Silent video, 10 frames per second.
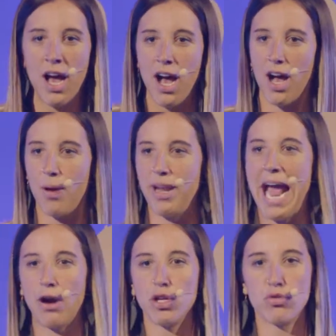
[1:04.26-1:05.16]
um, and
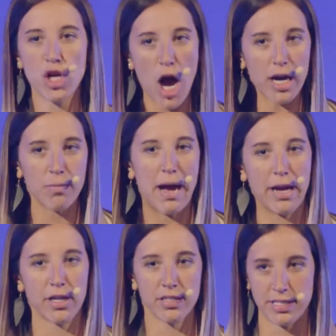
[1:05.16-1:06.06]
how you talk about
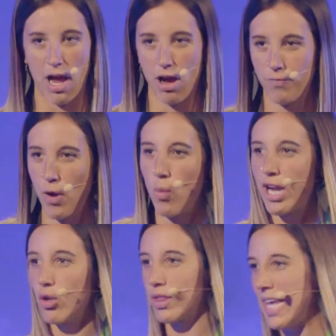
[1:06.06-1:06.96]
yourself and what
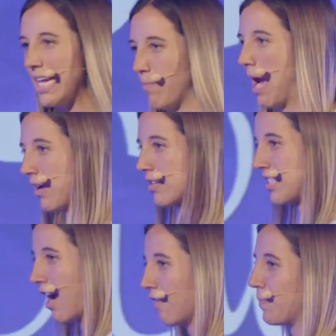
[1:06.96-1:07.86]
you think about
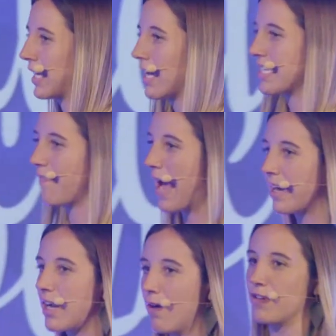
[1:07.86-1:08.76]
yourself, because I've had
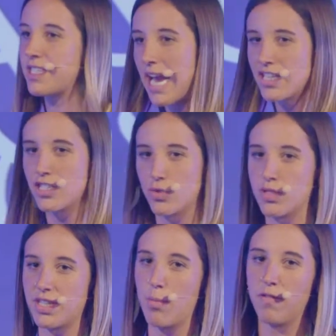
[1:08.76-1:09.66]
conversations with
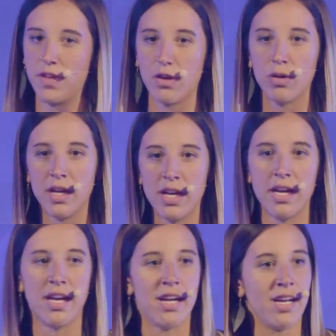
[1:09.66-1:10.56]
some of you.
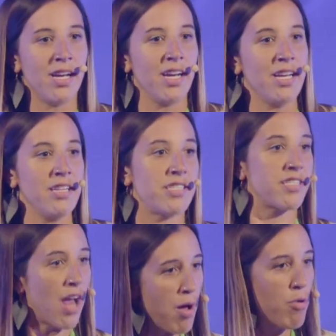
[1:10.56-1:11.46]

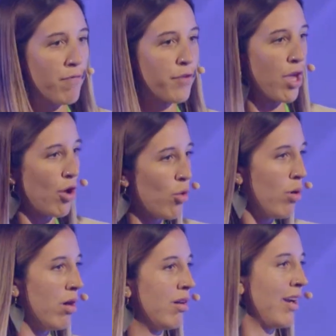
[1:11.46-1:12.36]
Some of you
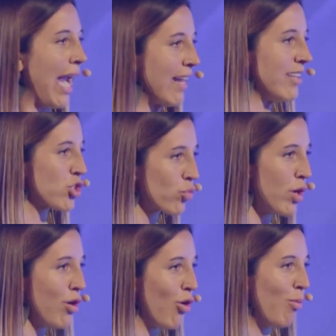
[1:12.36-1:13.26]
in this
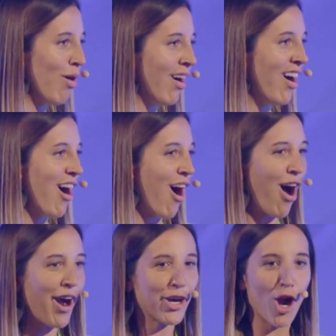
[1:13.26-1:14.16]
room
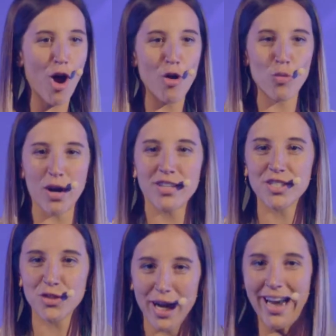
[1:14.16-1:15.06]
are your own worst
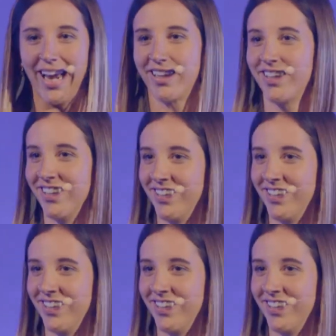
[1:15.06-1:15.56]
critic.